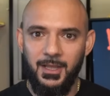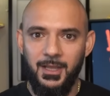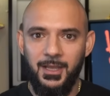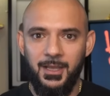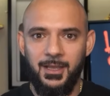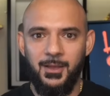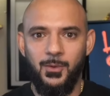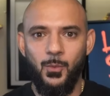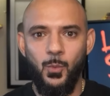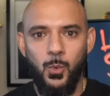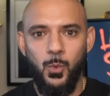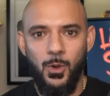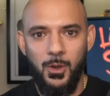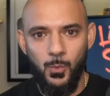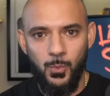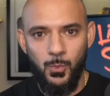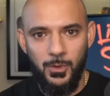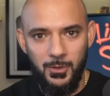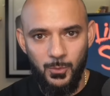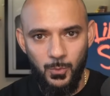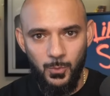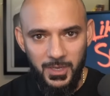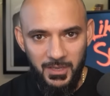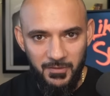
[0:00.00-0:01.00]
And what will
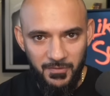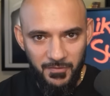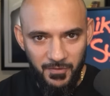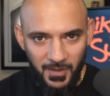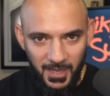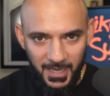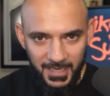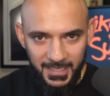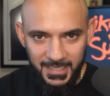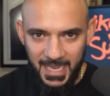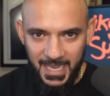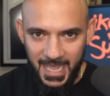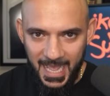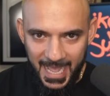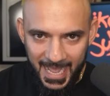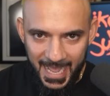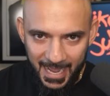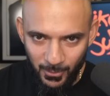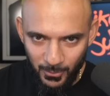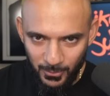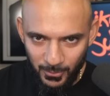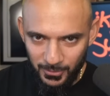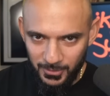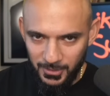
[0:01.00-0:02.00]
we find
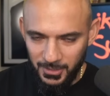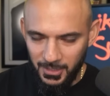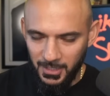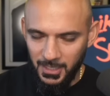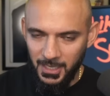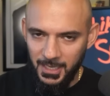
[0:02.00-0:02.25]
out?